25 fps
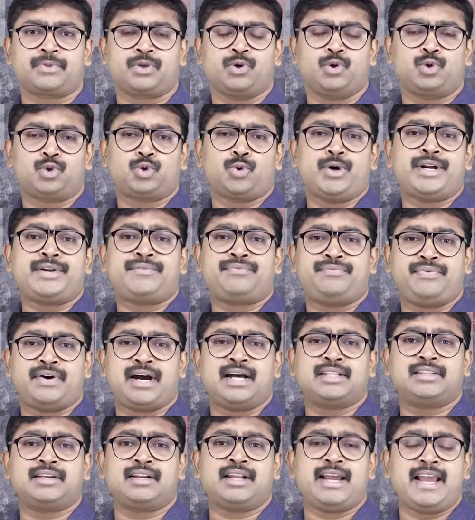So it
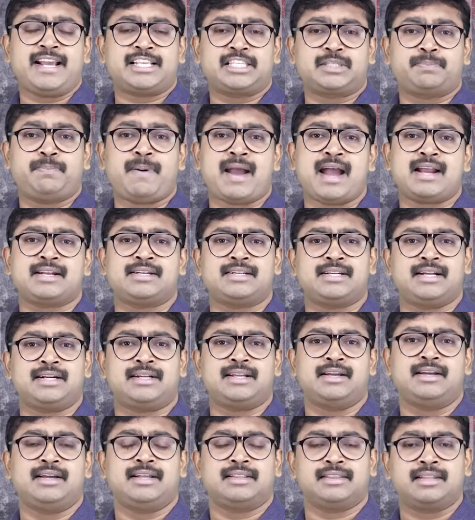further
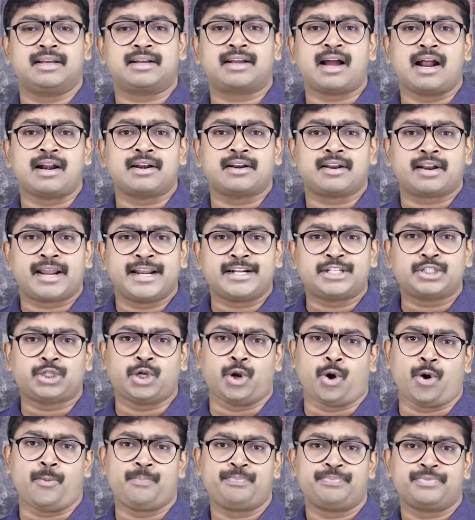expanded the gun rights
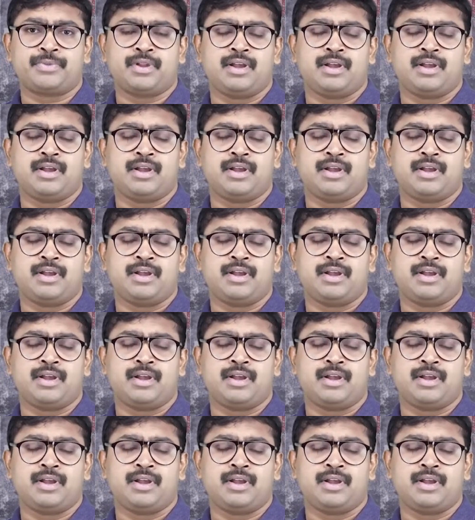law.